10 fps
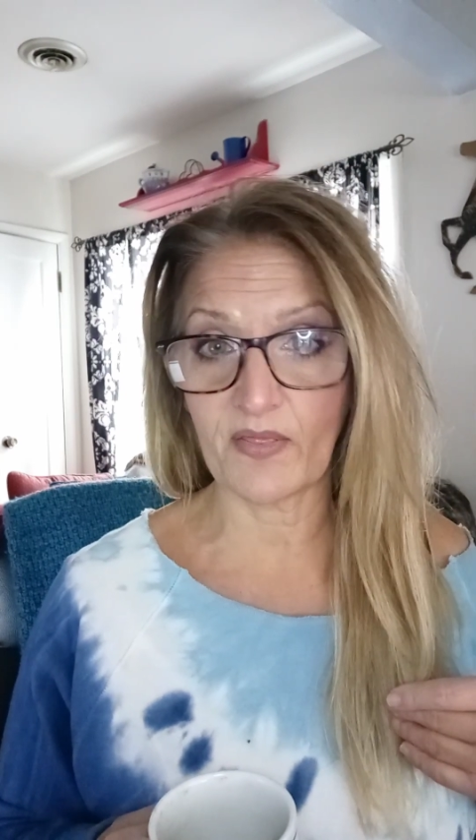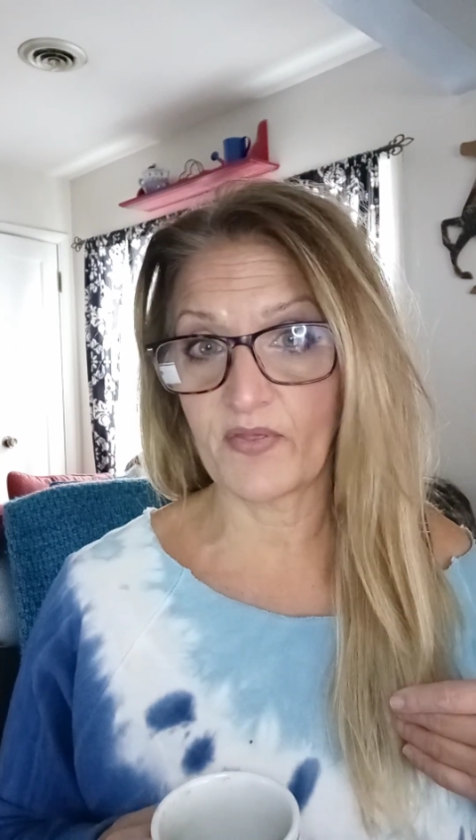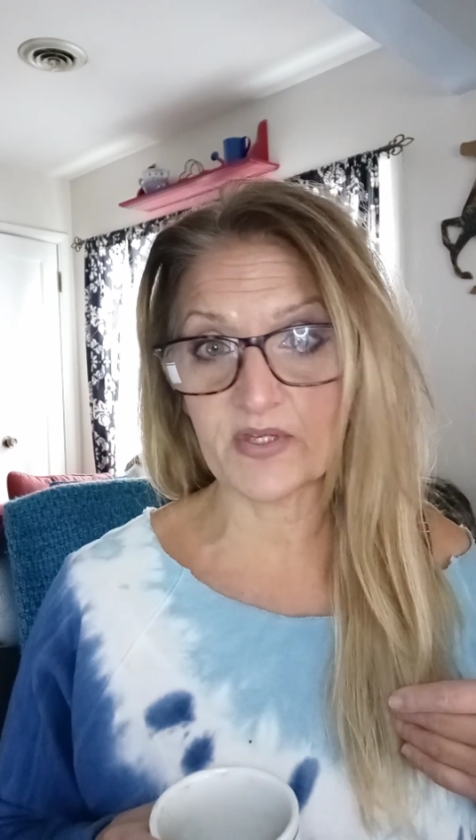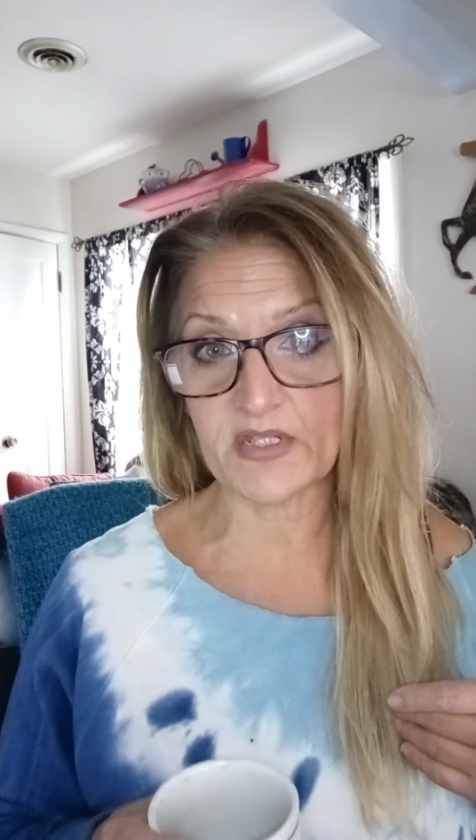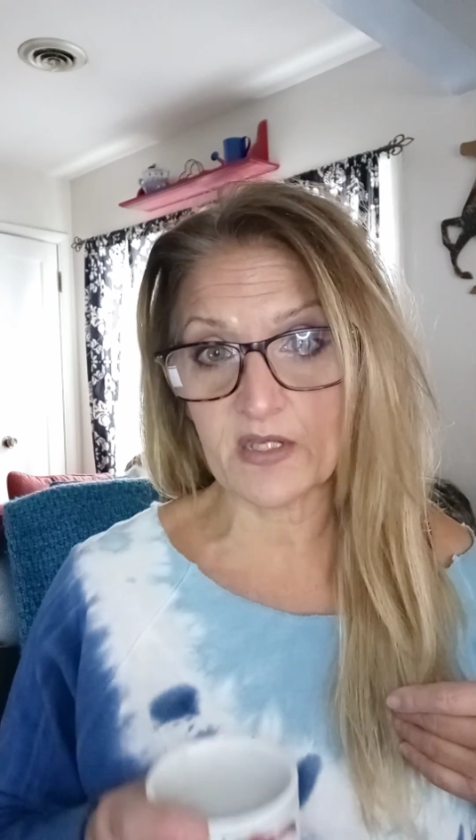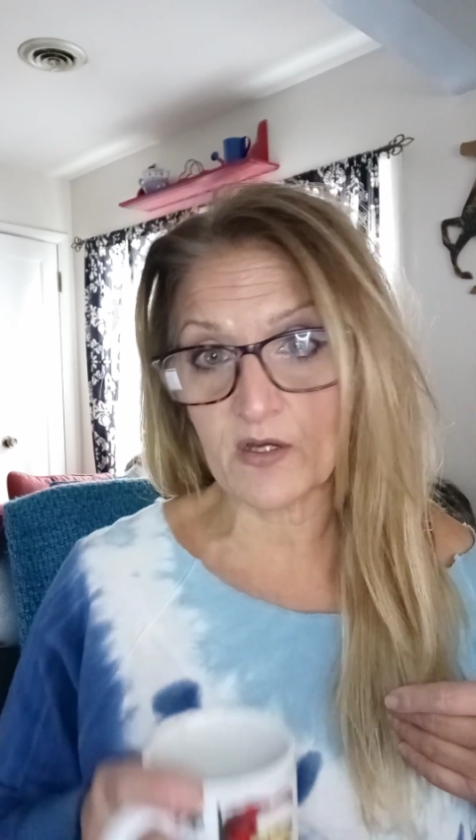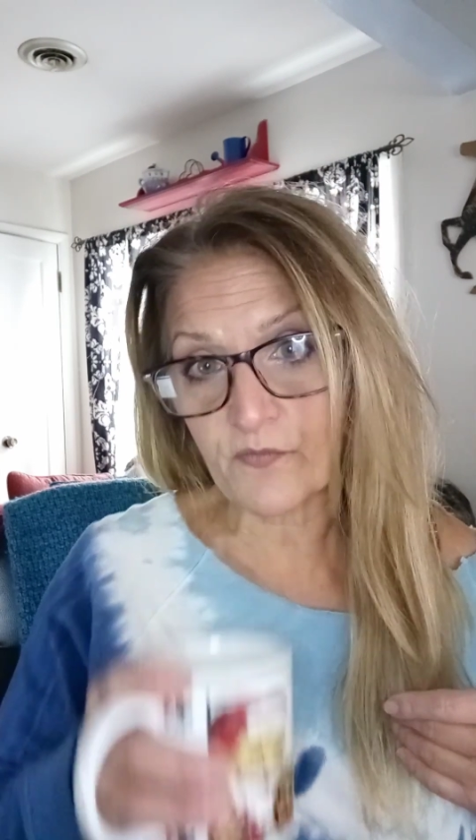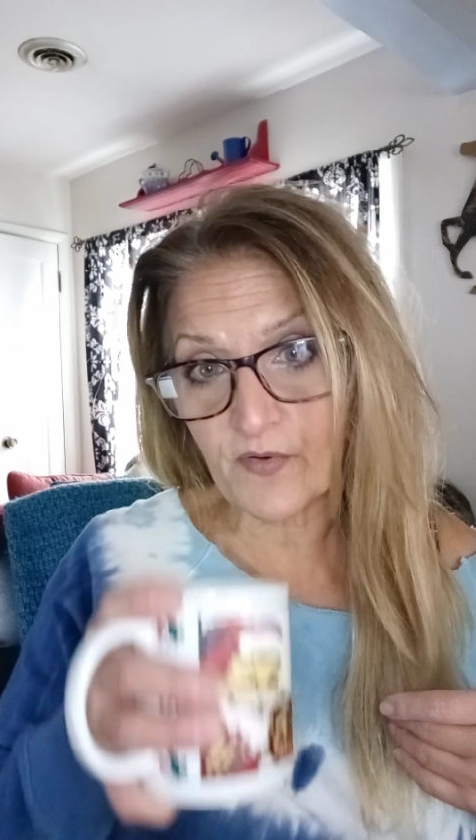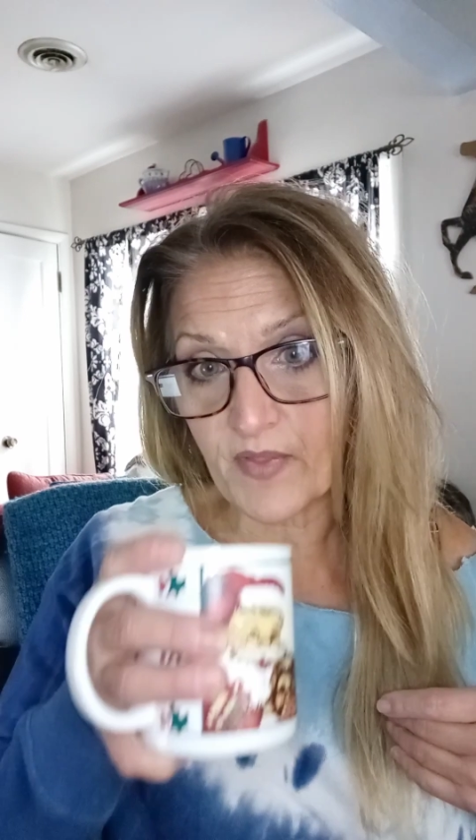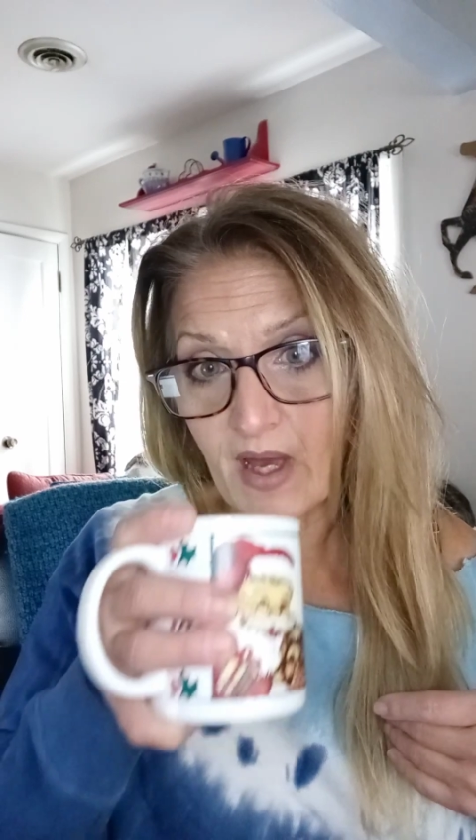this year
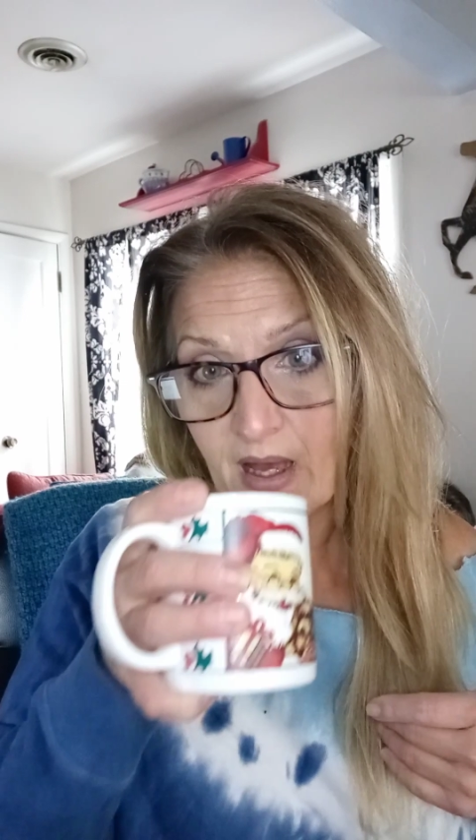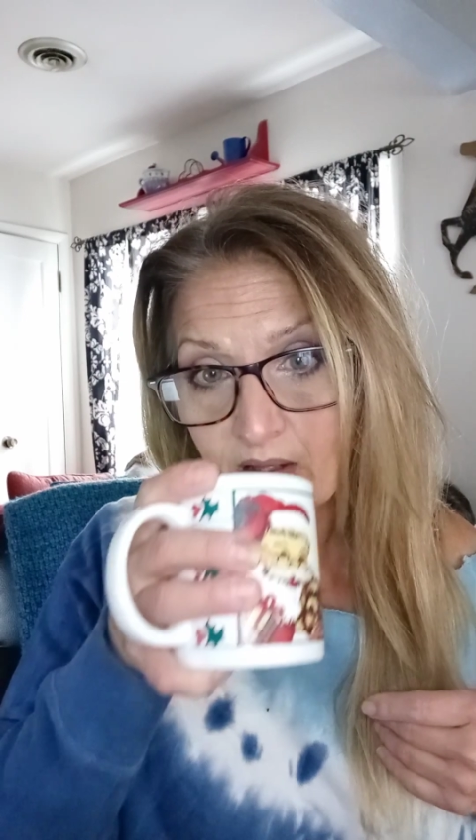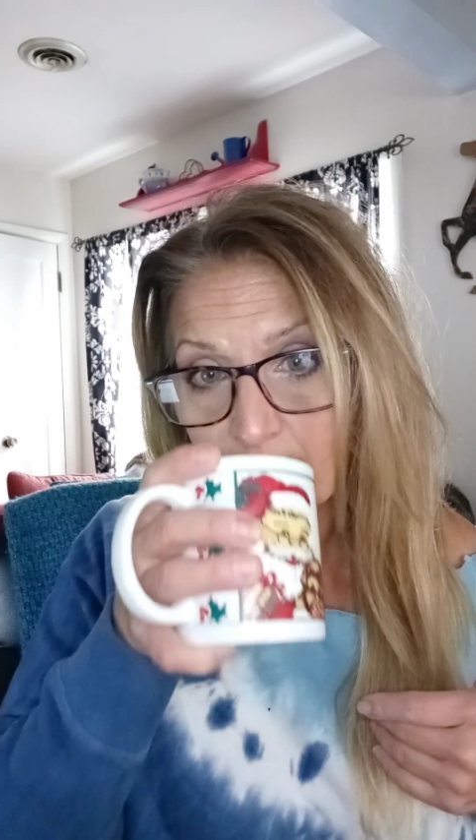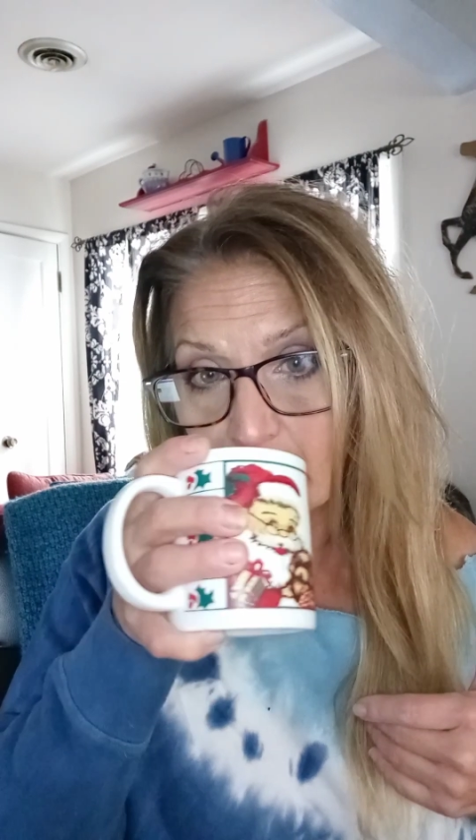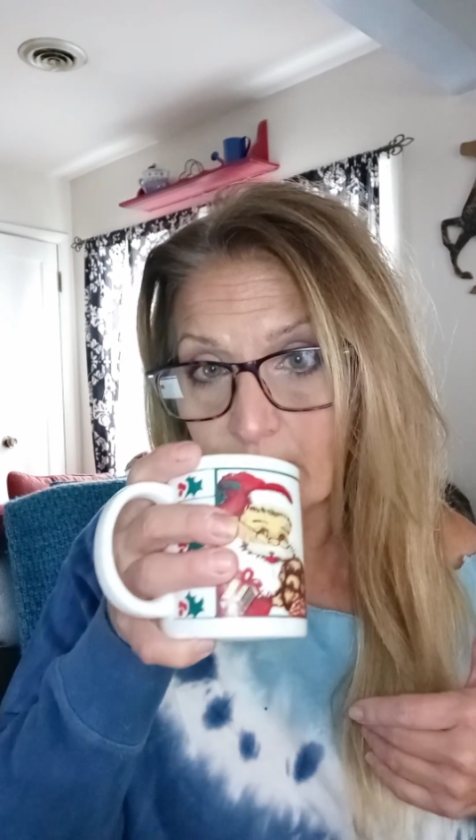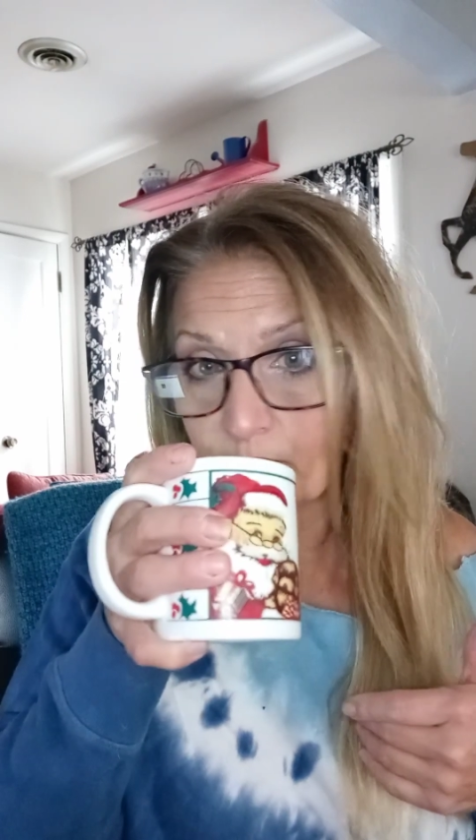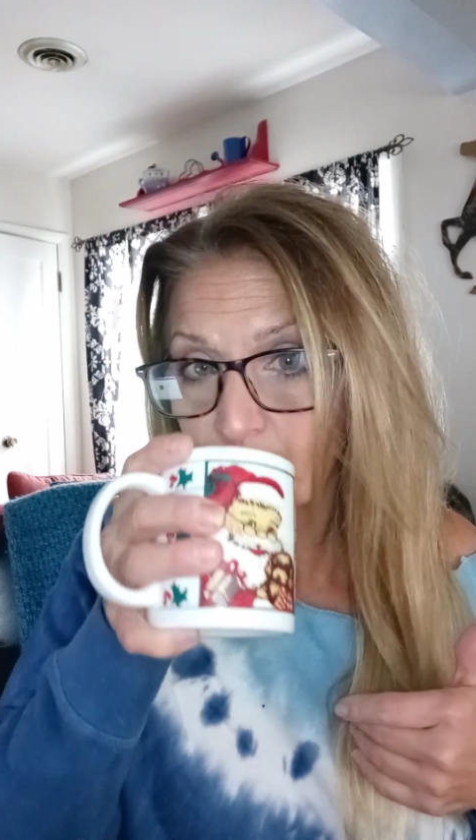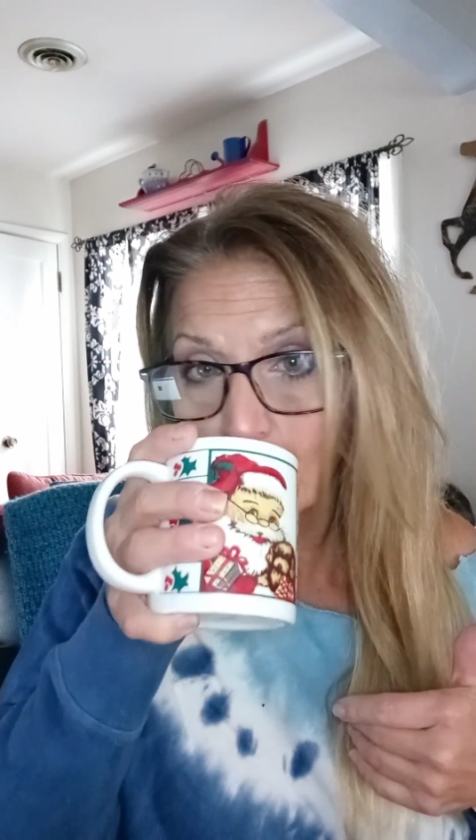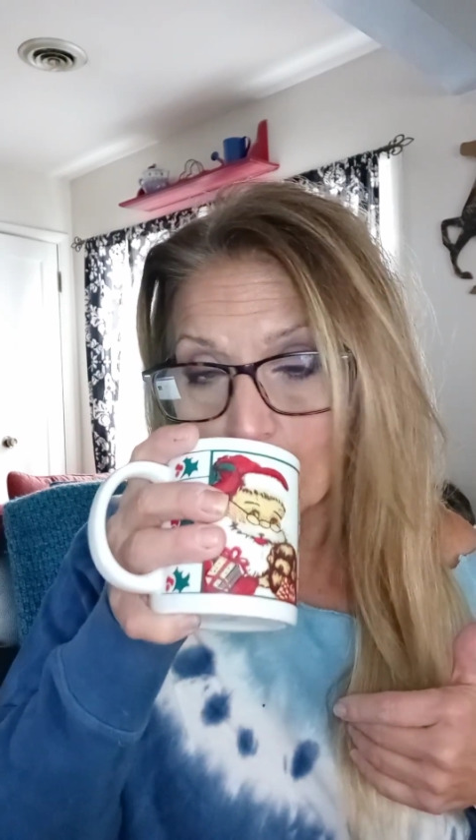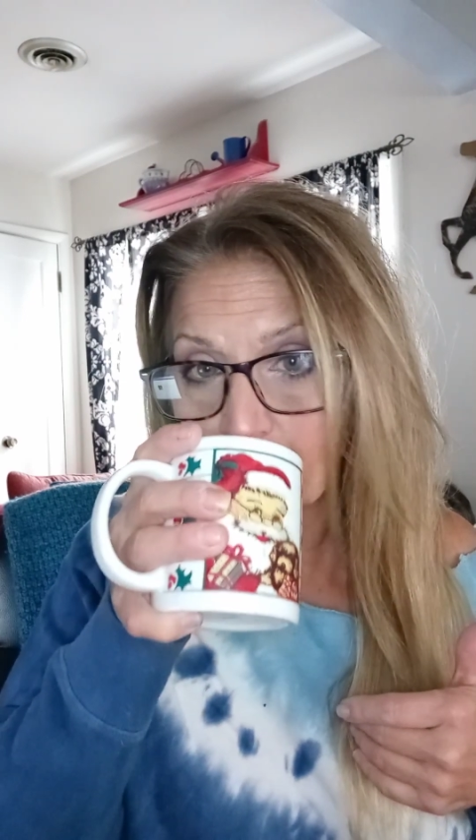for the holiday?
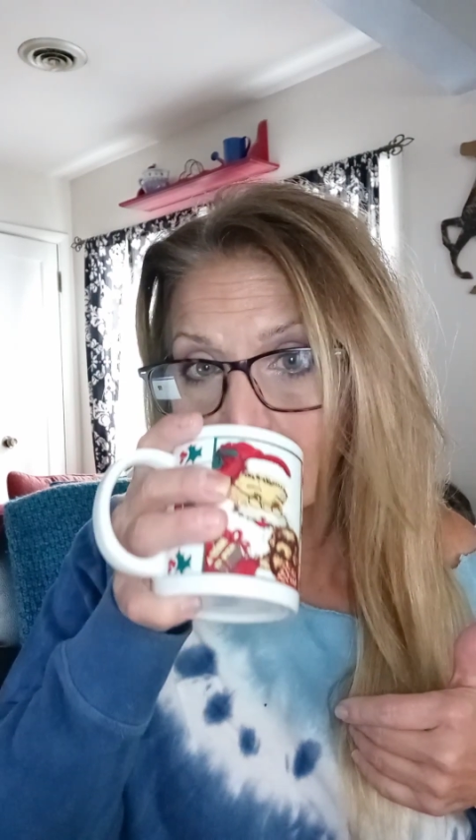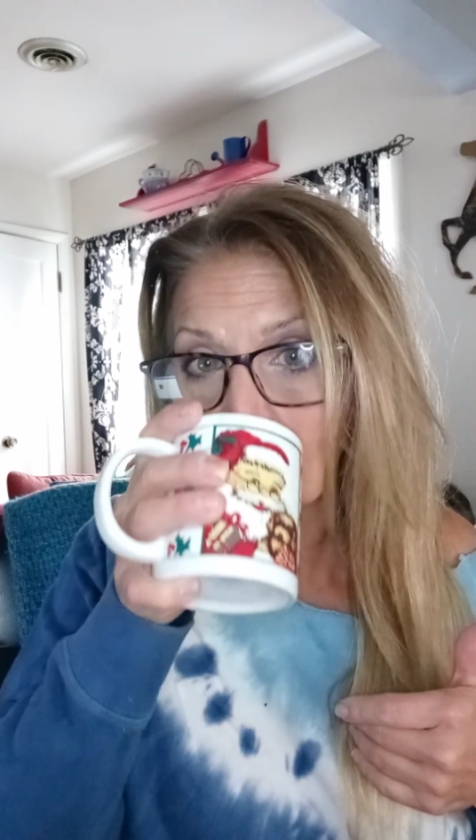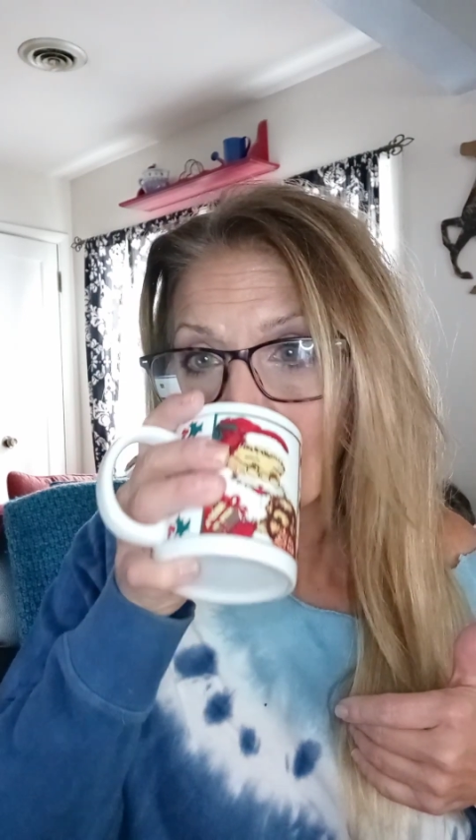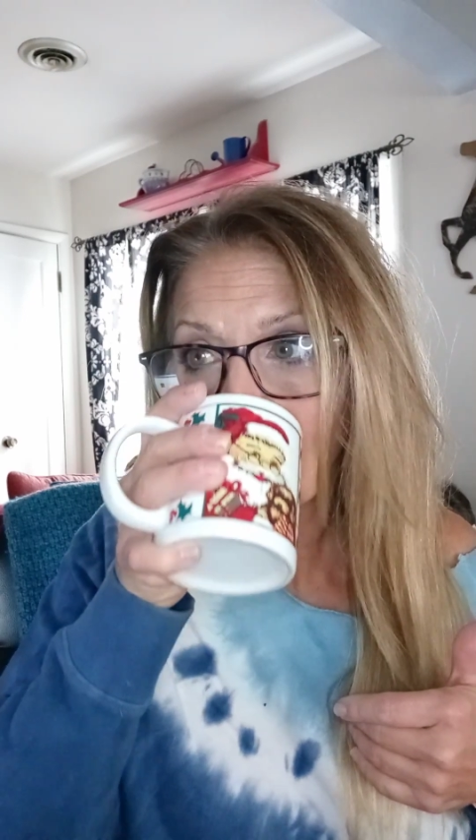Hold on.